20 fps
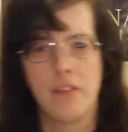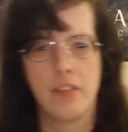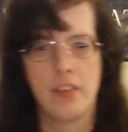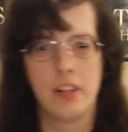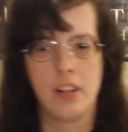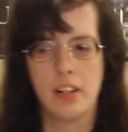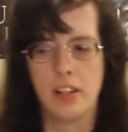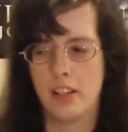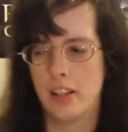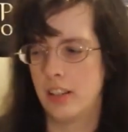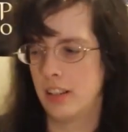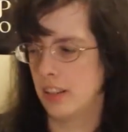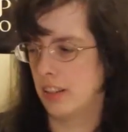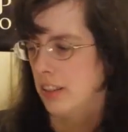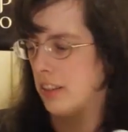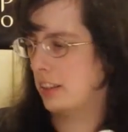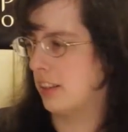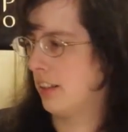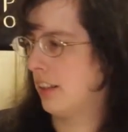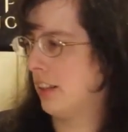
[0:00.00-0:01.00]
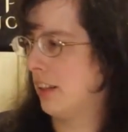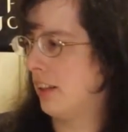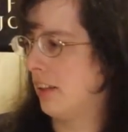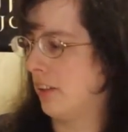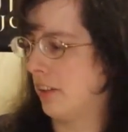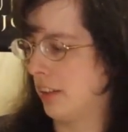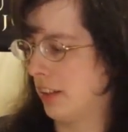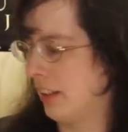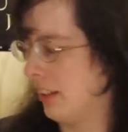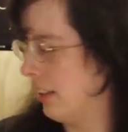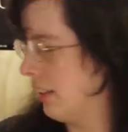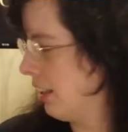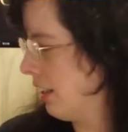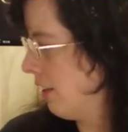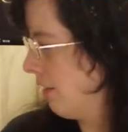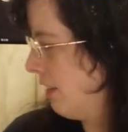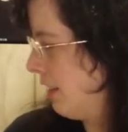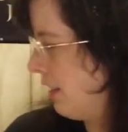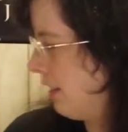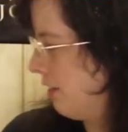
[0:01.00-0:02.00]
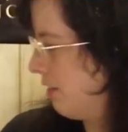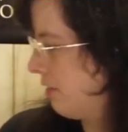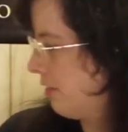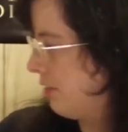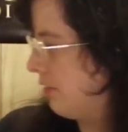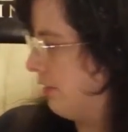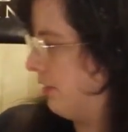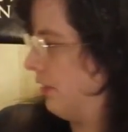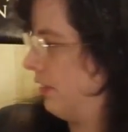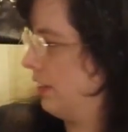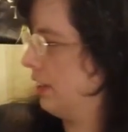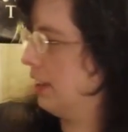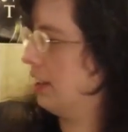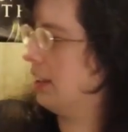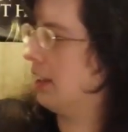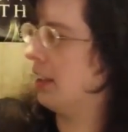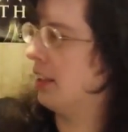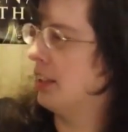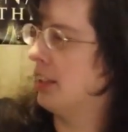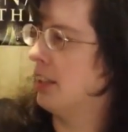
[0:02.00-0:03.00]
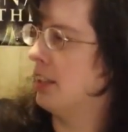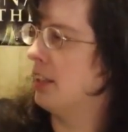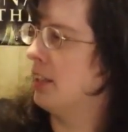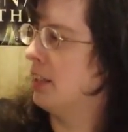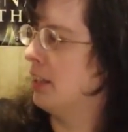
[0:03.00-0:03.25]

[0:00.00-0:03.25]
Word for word: for get ready for it.